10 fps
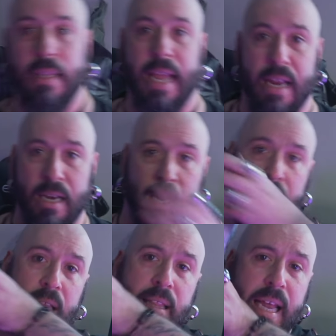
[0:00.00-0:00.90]
Then
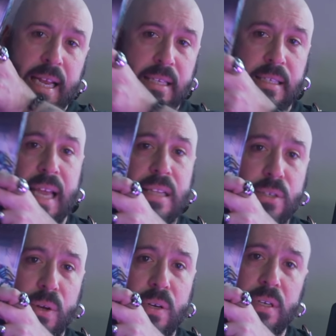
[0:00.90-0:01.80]
there is Dead
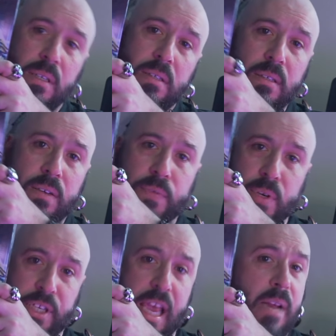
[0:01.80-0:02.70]
Zone
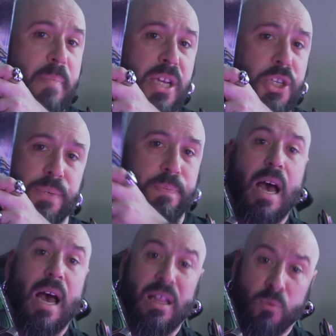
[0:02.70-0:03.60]
for skirmish,
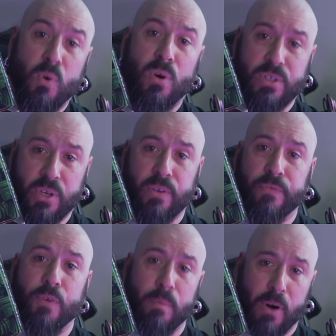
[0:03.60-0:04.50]
and Warzone
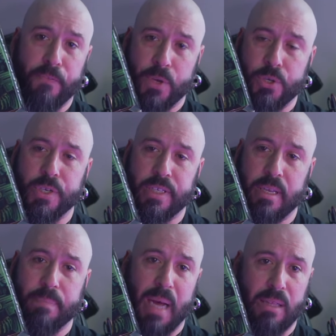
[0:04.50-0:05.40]
for more
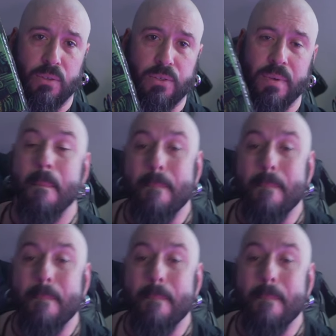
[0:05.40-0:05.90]
futuristic battles.